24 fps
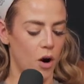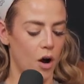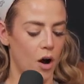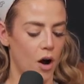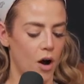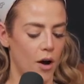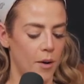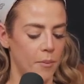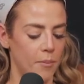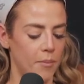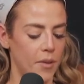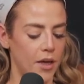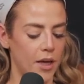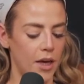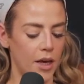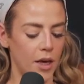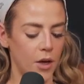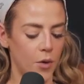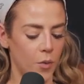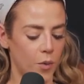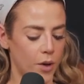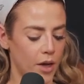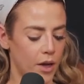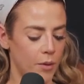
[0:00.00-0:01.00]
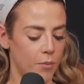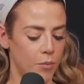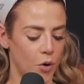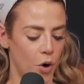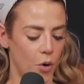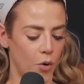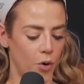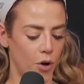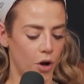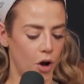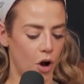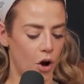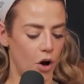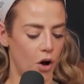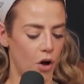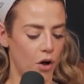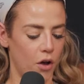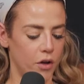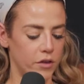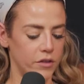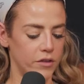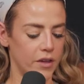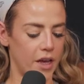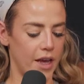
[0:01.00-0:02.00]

on peak week protocols